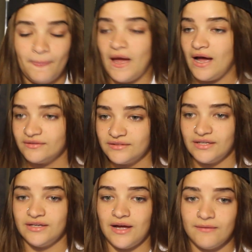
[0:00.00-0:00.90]
I
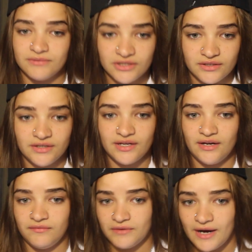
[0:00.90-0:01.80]
think I'm good
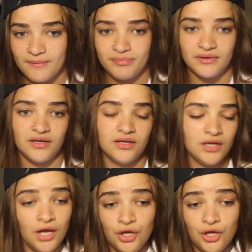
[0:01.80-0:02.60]
at rapping.